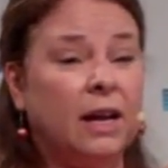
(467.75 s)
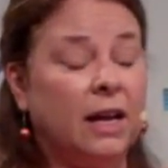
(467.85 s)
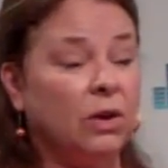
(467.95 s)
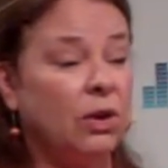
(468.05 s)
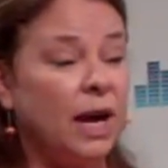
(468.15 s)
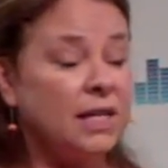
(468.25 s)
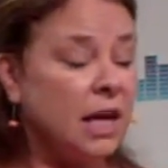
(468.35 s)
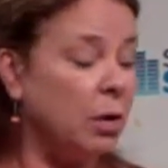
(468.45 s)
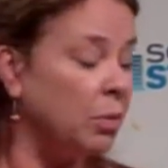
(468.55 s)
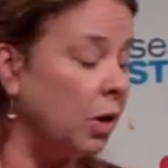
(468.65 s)
And
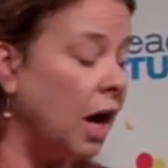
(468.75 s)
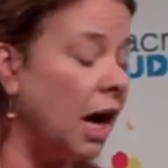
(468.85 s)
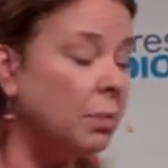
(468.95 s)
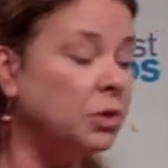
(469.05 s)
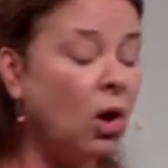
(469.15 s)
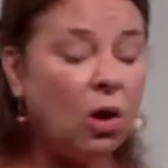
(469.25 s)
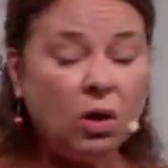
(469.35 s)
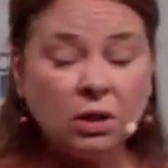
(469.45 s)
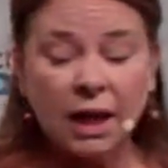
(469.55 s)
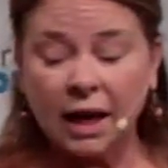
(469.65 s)
Grasshopper hopped
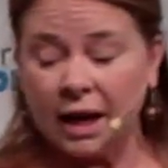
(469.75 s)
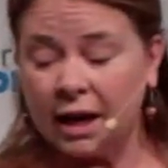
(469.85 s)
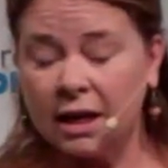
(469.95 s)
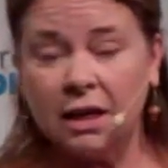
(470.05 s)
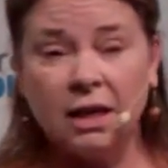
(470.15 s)
all day,